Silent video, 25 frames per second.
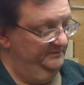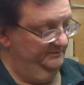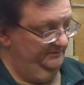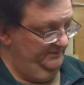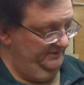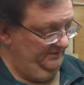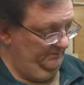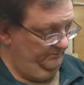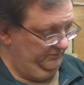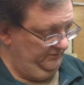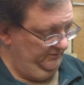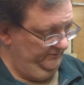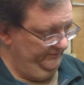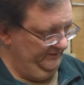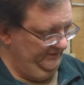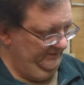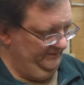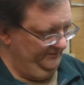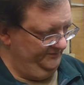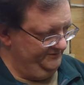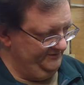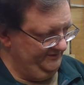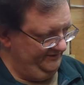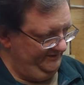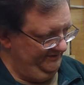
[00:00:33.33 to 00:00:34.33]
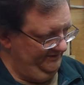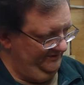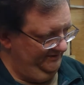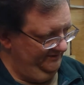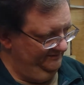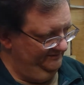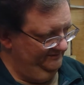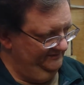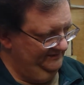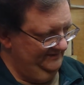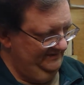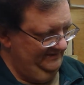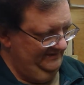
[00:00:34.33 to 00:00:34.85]
number of years
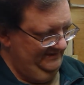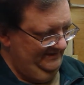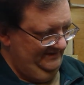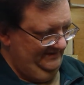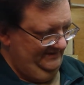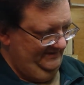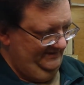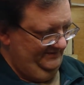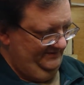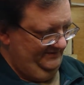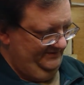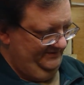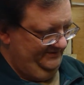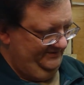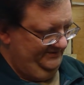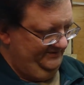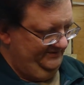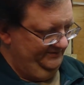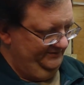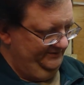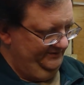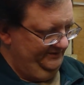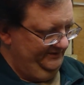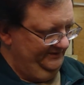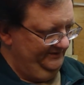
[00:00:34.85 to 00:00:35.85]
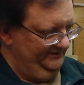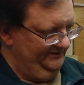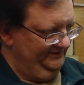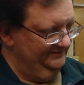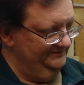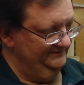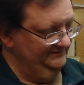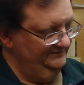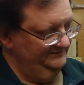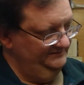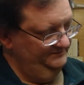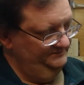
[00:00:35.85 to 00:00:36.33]
ago, which is still here.